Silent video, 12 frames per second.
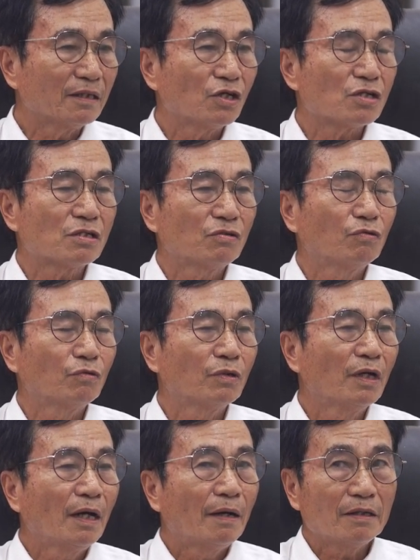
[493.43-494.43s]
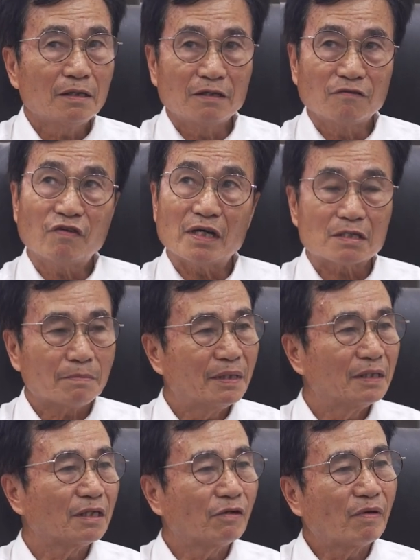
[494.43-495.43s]
that's u
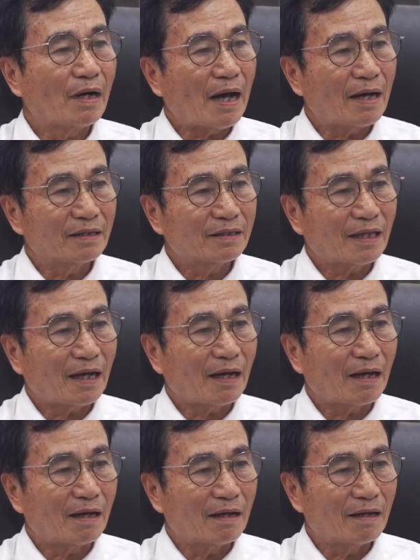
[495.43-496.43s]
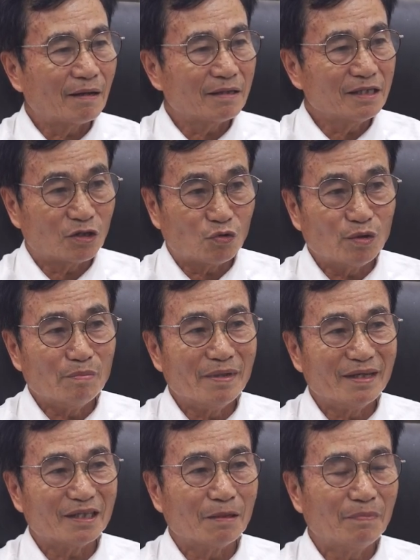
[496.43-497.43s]
investment wang angta
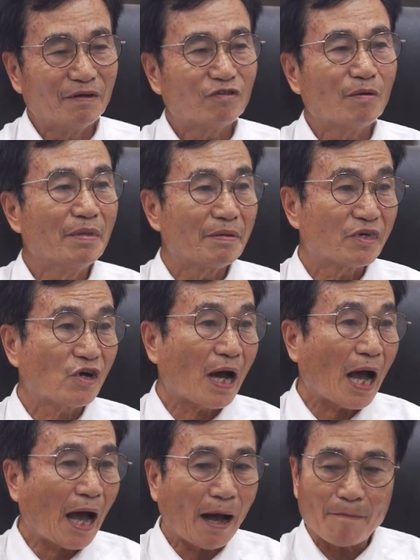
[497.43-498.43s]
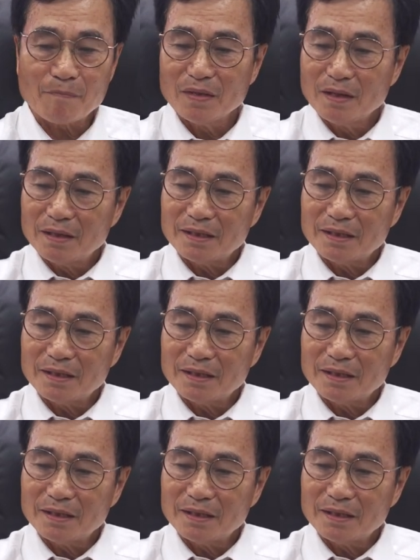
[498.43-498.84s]
equipment the before making app